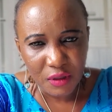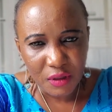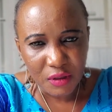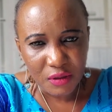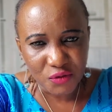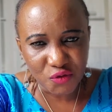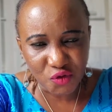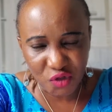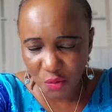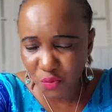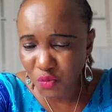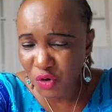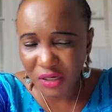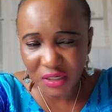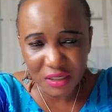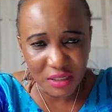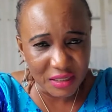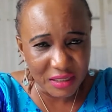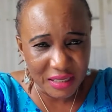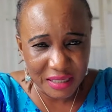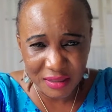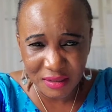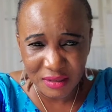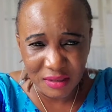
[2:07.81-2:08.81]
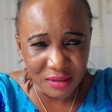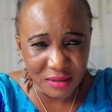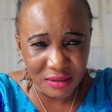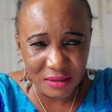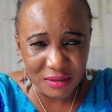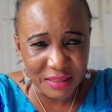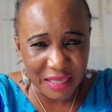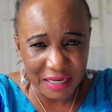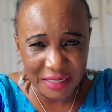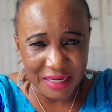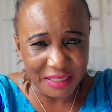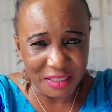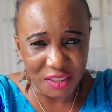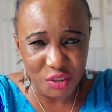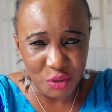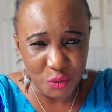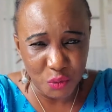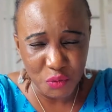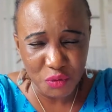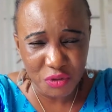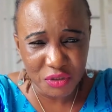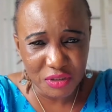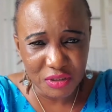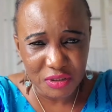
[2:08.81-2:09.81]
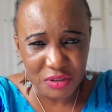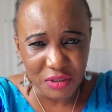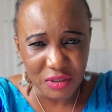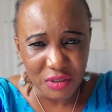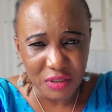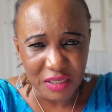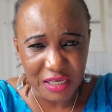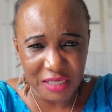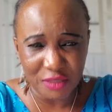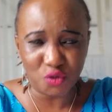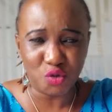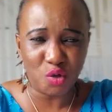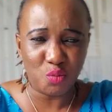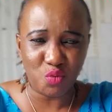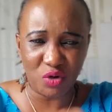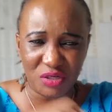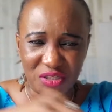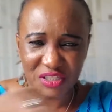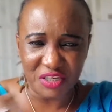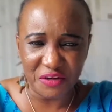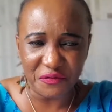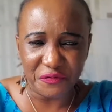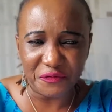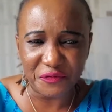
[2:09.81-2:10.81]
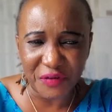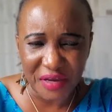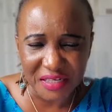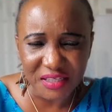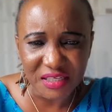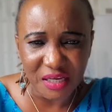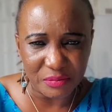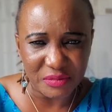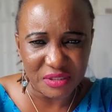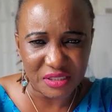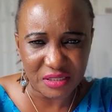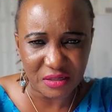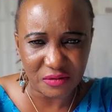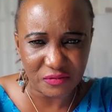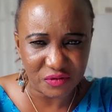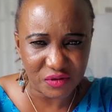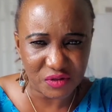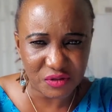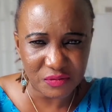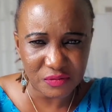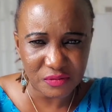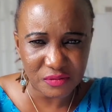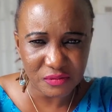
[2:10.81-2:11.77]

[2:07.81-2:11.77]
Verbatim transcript: Someone get accused and someone defend themselves.